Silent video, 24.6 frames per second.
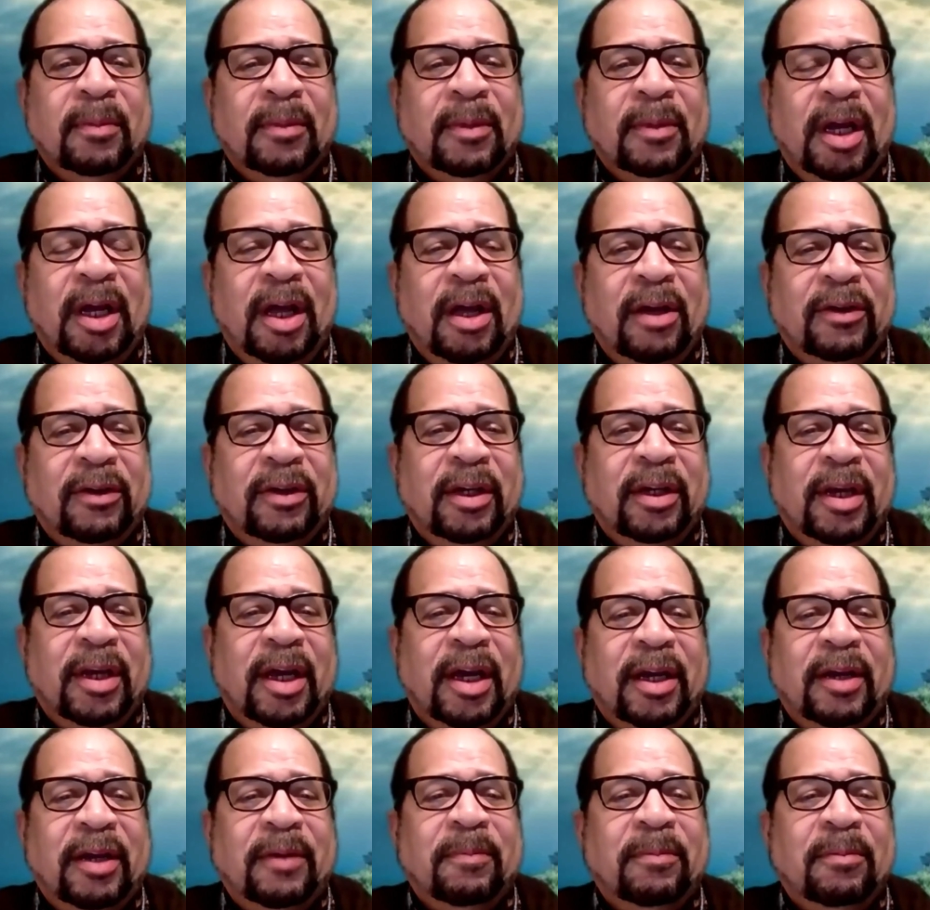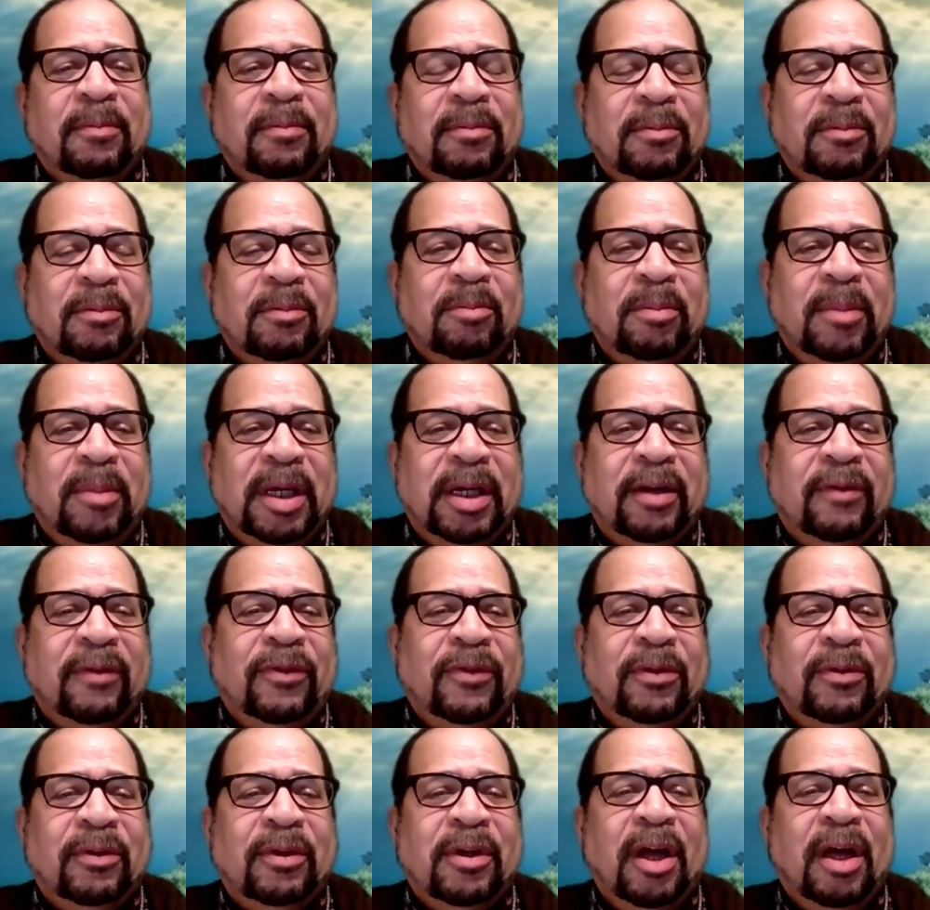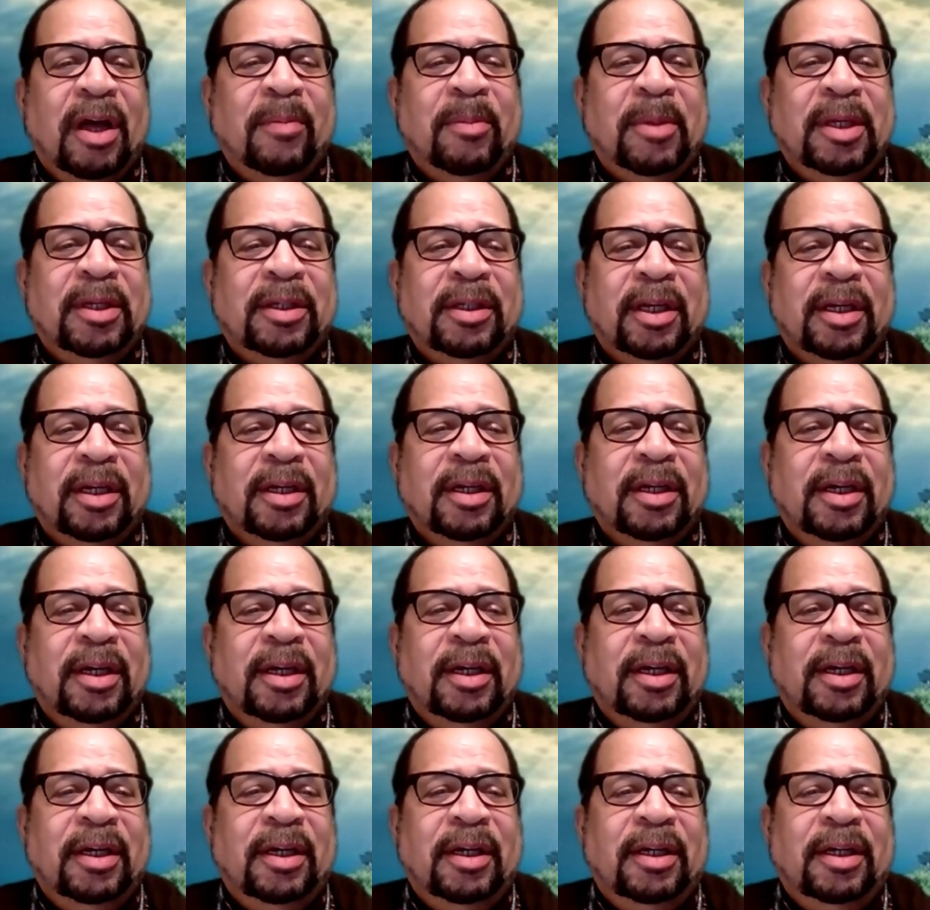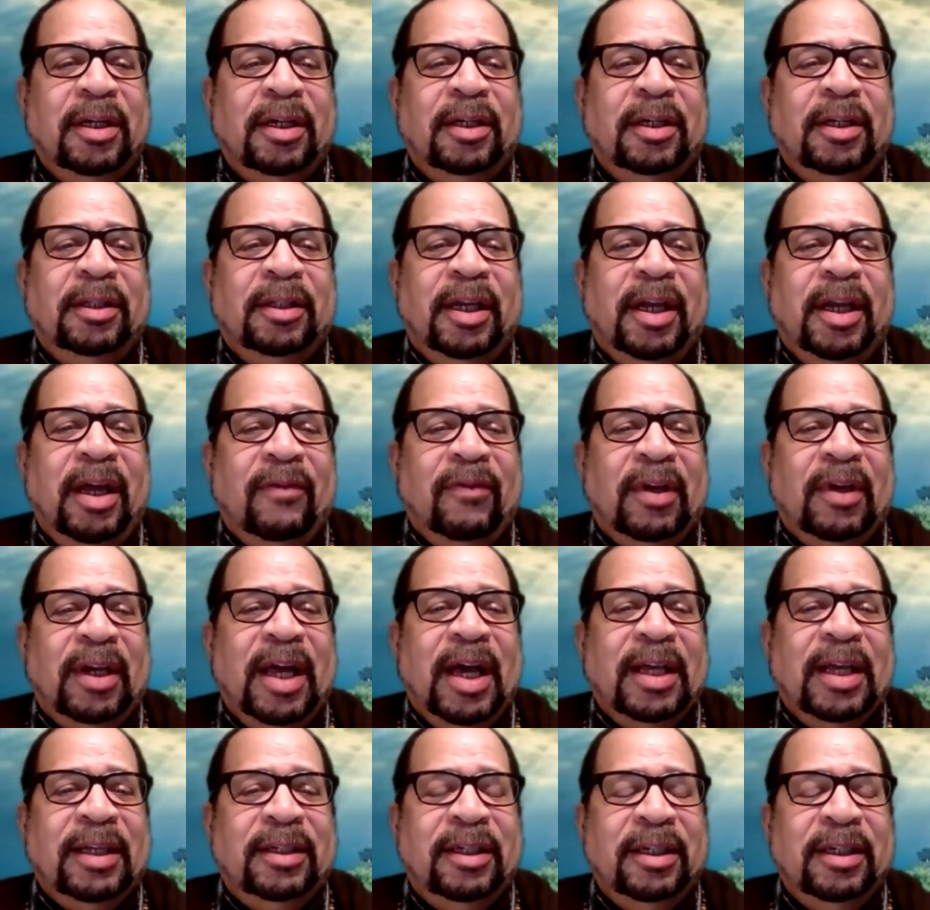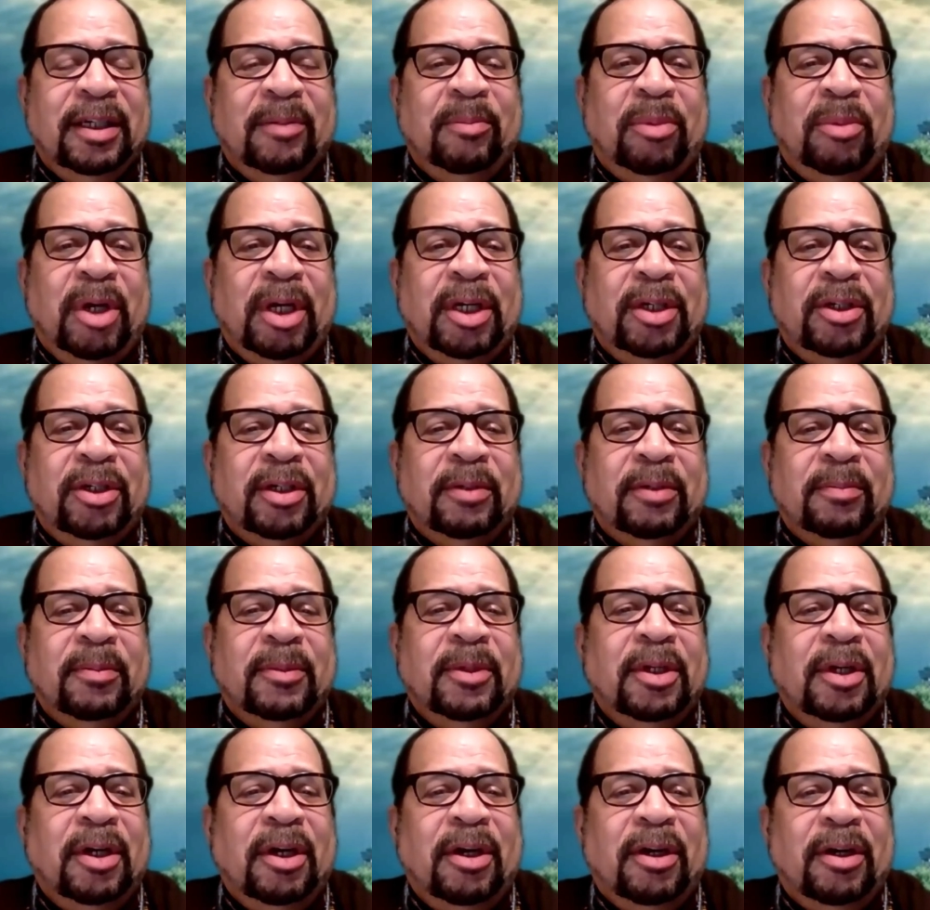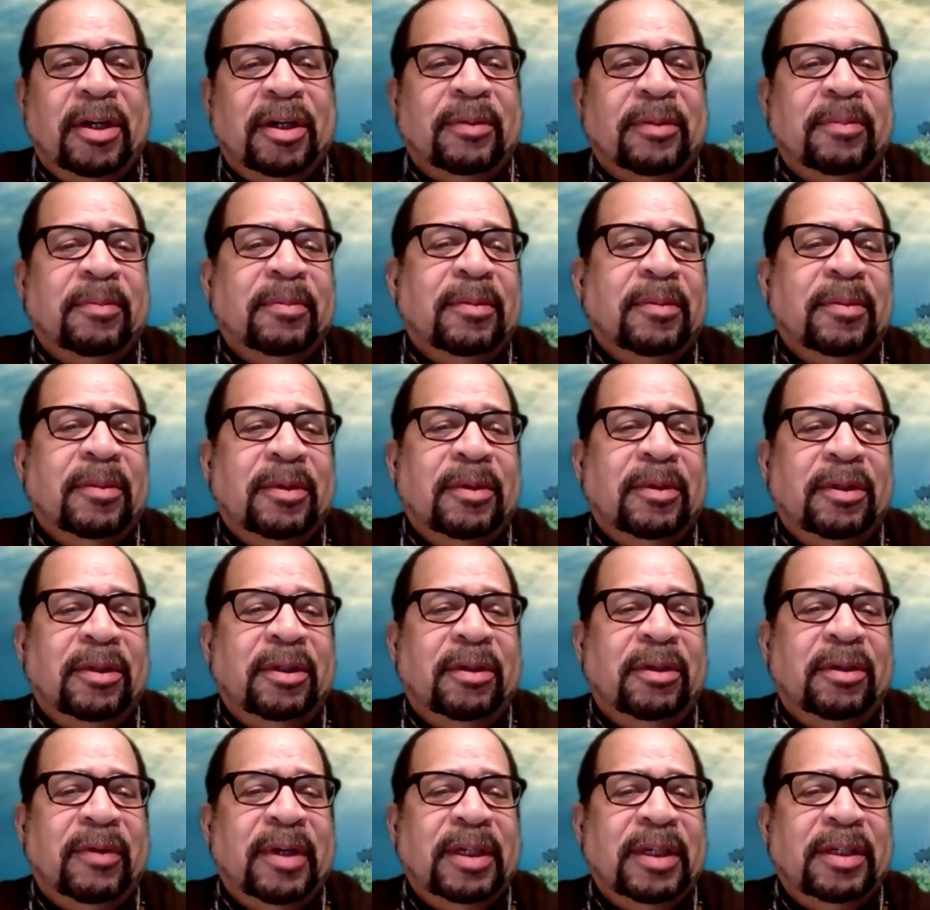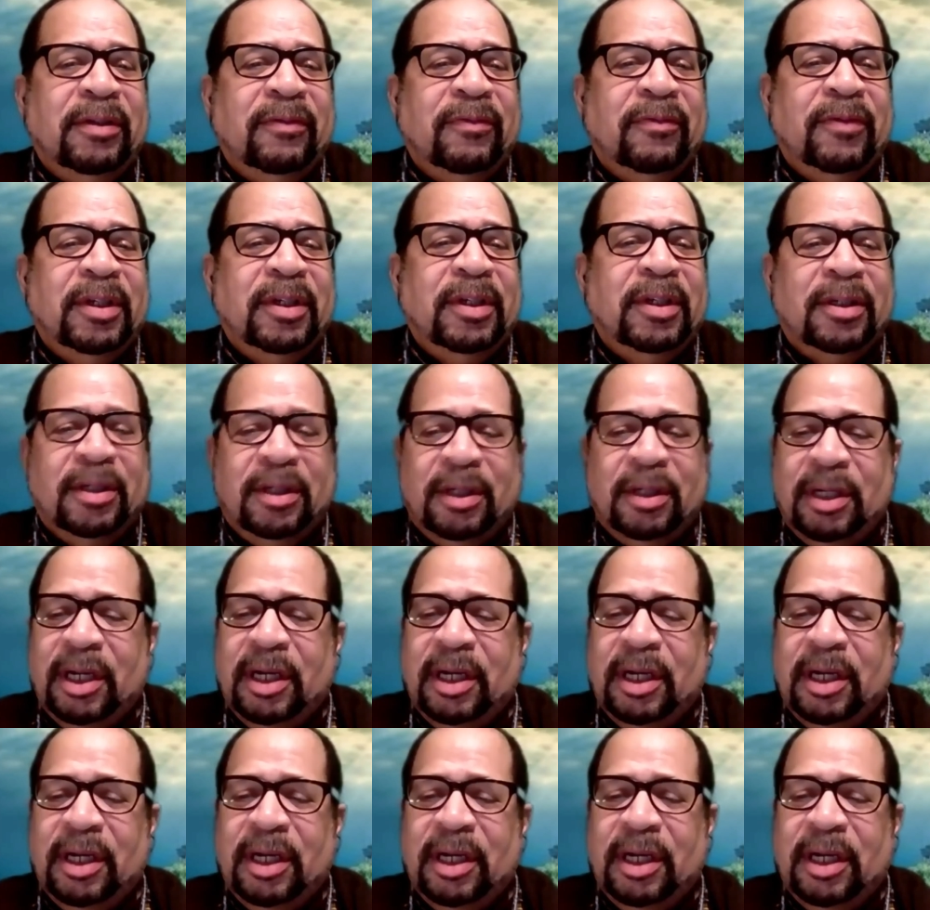How can I make a few comments and that have a lasting impression on the rest of this